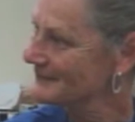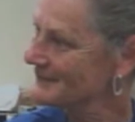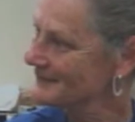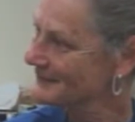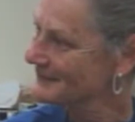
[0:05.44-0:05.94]

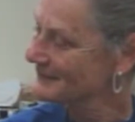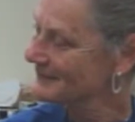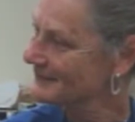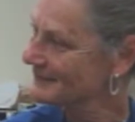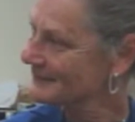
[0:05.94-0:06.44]

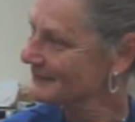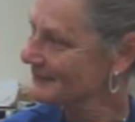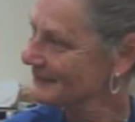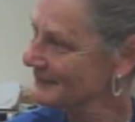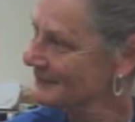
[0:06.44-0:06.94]

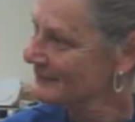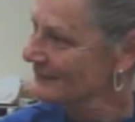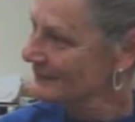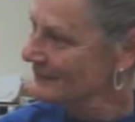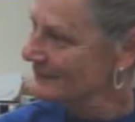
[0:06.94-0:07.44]

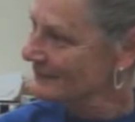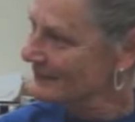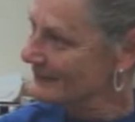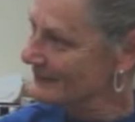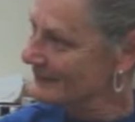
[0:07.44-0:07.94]

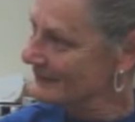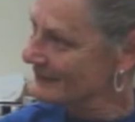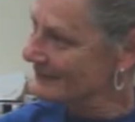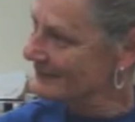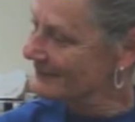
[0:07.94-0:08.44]

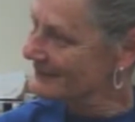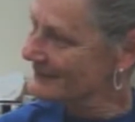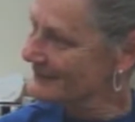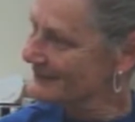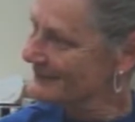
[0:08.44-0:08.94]

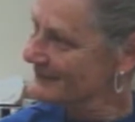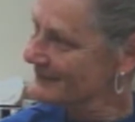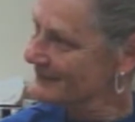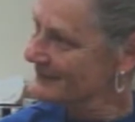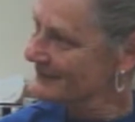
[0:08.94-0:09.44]

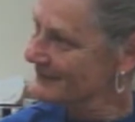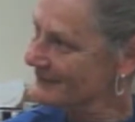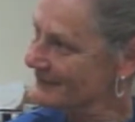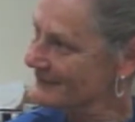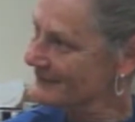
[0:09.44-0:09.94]

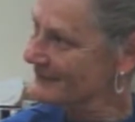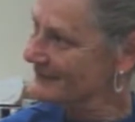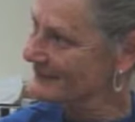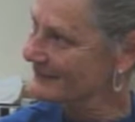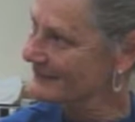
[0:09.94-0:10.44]

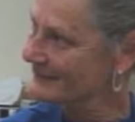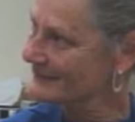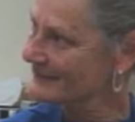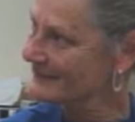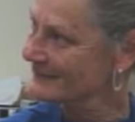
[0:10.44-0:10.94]

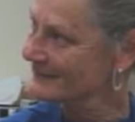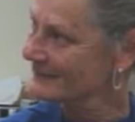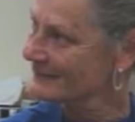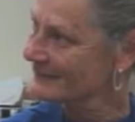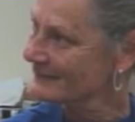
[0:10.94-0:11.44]

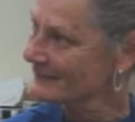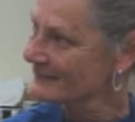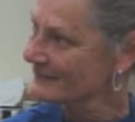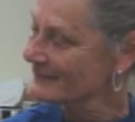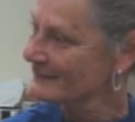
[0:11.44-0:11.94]

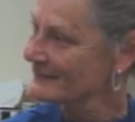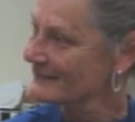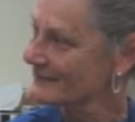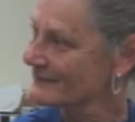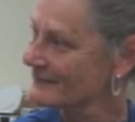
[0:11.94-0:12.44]

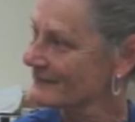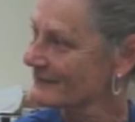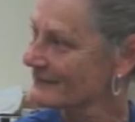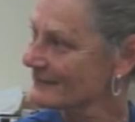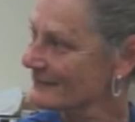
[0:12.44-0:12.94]

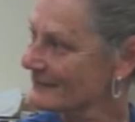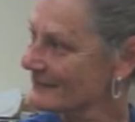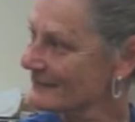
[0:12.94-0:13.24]
(silent)